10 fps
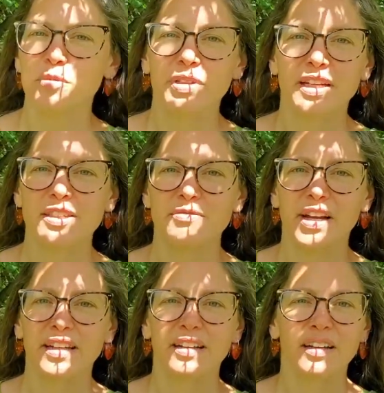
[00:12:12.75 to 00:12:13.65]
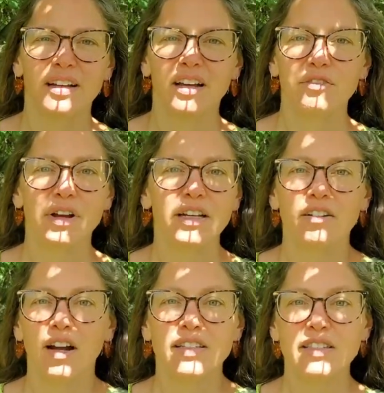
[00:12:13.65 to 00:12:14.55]
place right
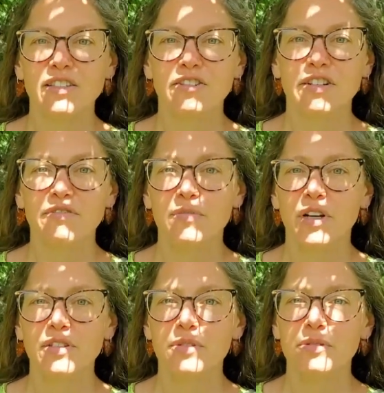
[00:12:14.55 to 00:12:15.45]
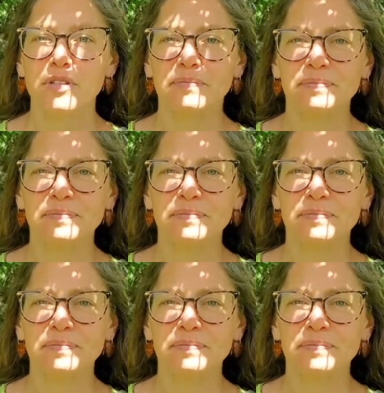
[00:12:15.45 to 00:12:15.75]
across the street from our school.